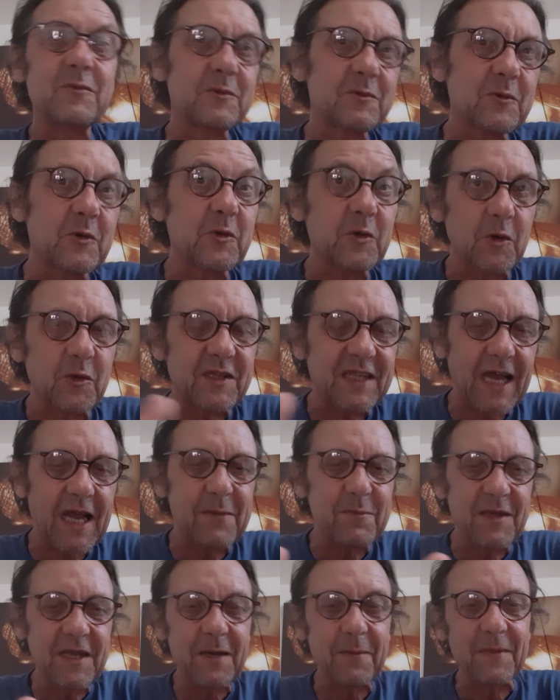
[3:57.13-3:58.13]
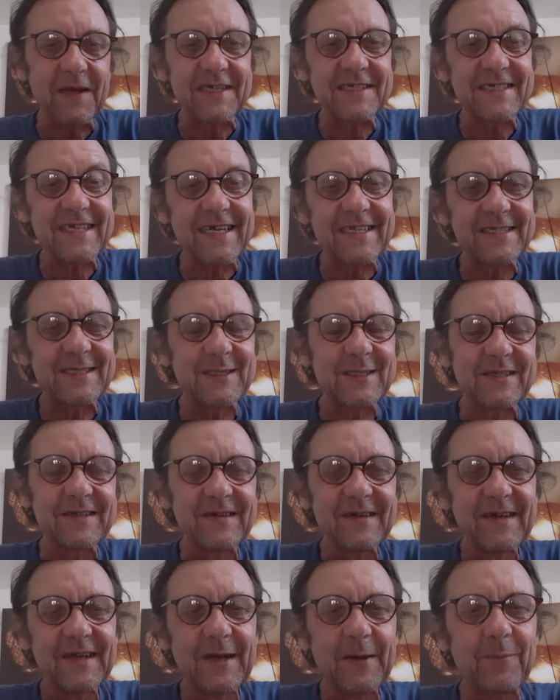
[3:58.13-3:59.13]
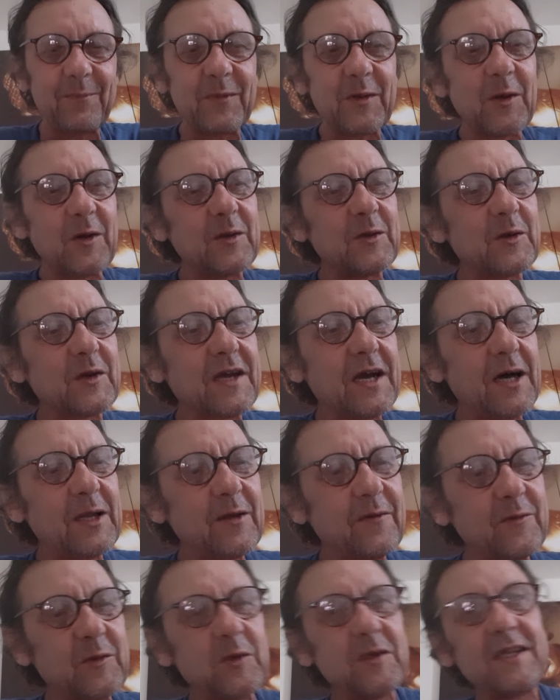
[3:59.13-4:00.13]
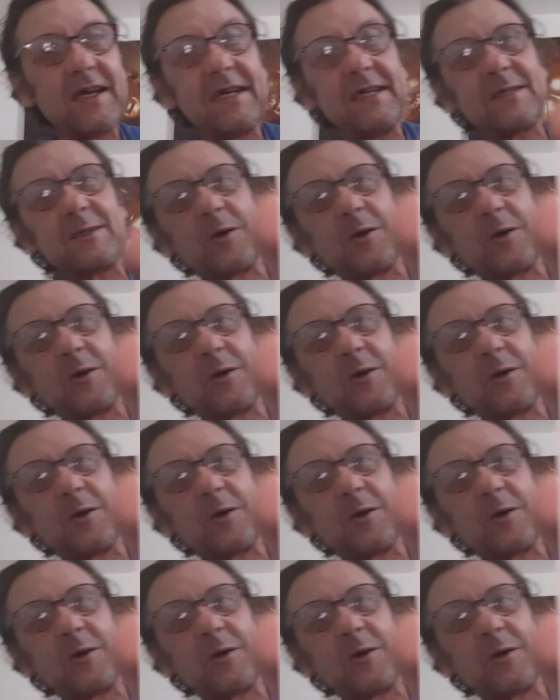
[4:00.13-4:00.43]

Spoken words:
your time here makes sense. The card of the day is